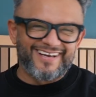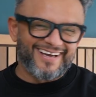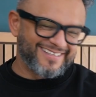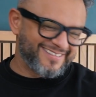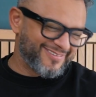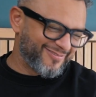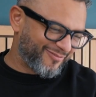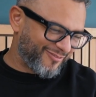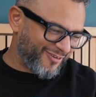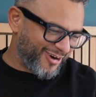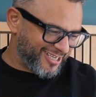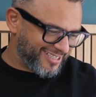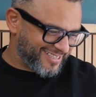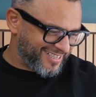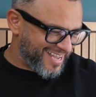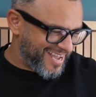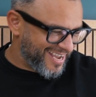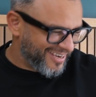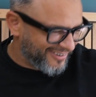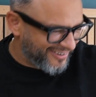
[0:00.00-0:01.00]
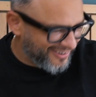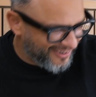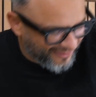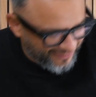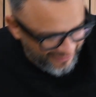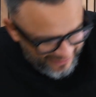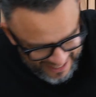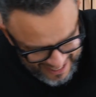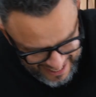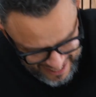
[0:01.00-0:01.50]
nice and fresh there. Got it
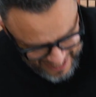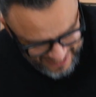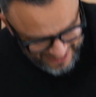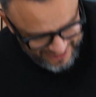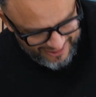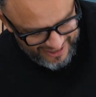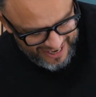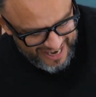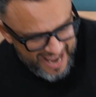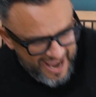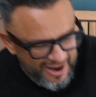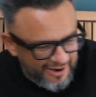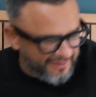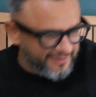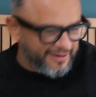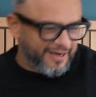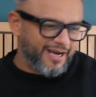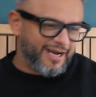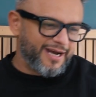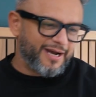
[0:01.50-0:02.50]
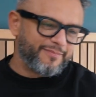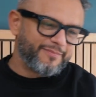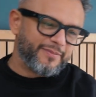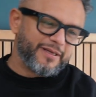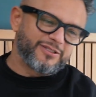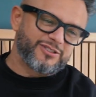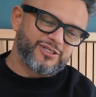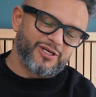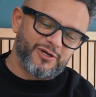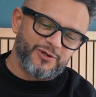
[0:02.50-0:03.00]
off straight
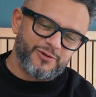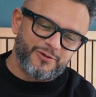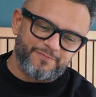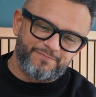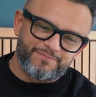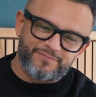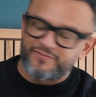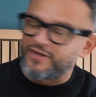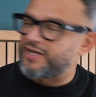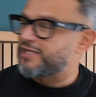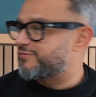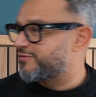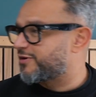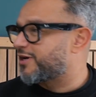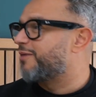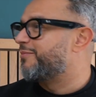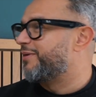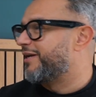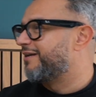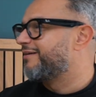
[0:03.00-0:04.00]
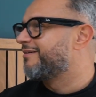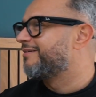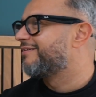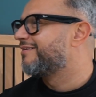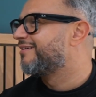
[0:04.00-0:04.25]
out. So thanks for coming.